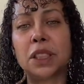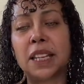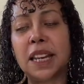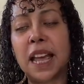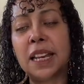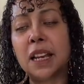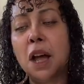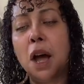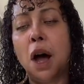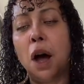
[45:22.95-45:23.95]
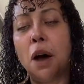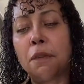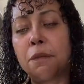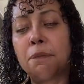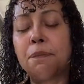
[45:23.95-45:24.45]
With the Knight
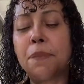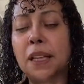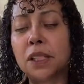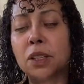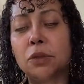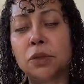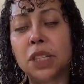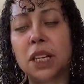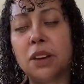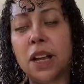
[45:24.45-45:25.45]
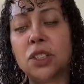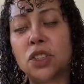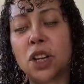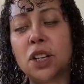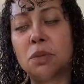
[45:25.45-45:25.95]
of Pentacles here
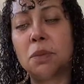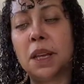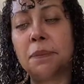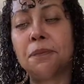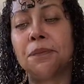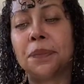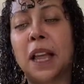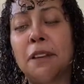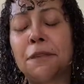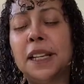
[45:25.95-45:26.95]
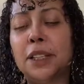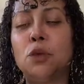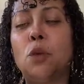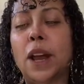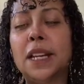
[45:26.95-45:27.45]
and Judgment, I feel
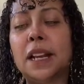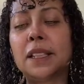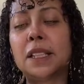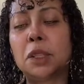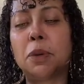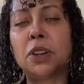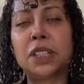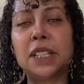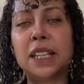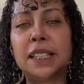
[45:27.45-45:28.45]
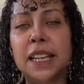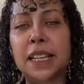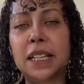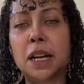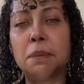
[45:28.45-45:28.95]
like you waited on this person and
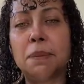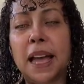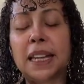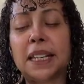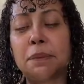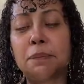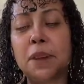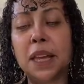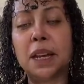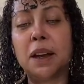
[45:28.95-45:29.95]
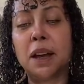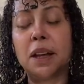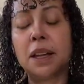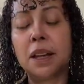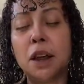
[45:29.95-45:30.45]
they didn't come back in
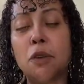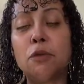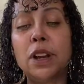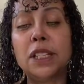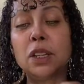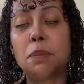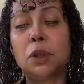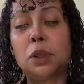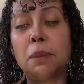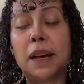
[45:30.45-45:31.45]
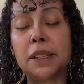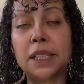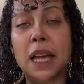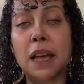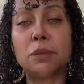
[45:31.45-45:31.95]
a reasonable
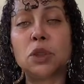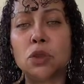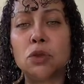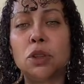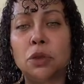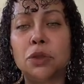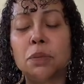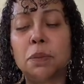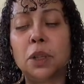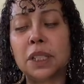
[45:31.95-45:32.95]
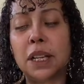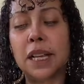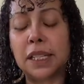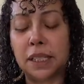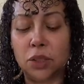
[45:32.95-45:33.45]
amount of time, so you closed the books
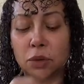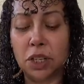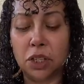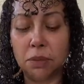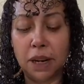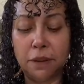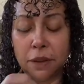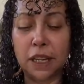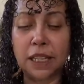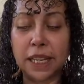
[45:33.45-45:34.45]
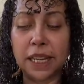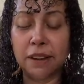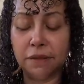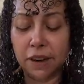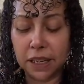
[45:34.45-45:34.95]
on that situation, but I feel like they're
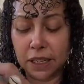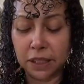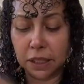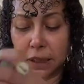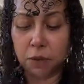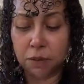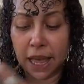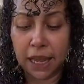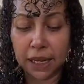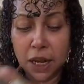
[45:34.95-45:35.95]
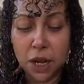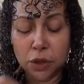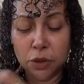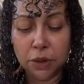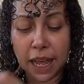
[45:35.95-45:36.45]
getting ready to double back.
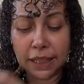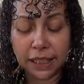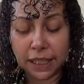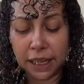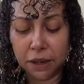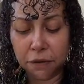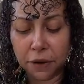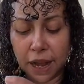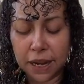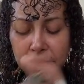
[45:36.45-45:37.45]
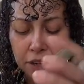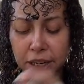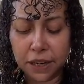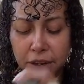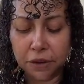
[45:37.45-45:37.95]
You got the King of Fire
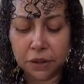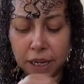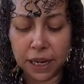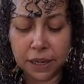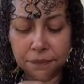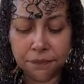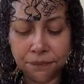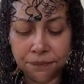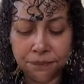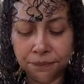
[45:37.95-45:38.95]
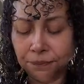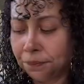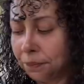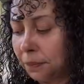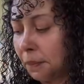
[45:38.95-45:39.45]
here, okay?
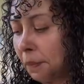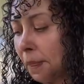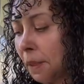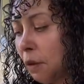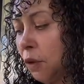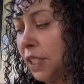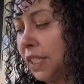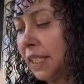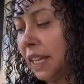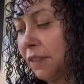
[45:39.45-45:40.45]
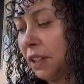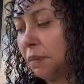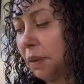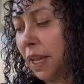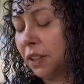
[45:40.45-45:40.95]
With the
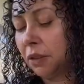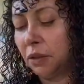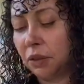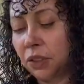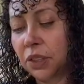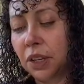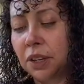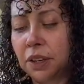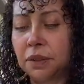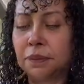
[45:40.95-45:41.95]
Seven of Pentacles.